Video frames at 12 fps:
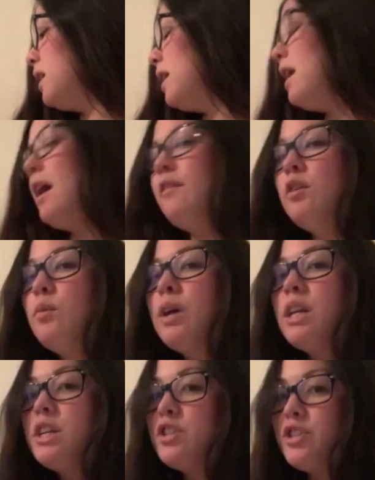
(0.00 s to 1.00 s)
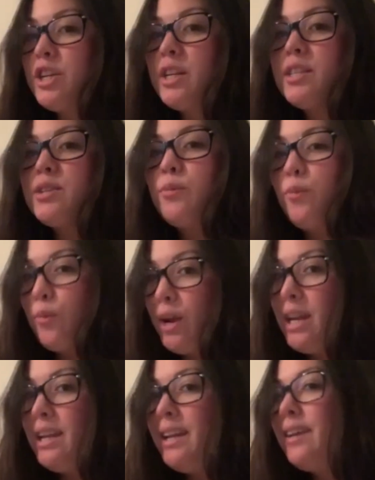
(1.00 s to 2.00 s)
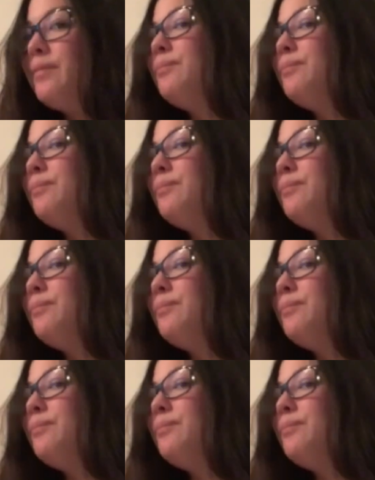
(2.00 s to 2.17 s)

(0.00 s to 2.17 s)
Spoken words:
Everyone is just waiting.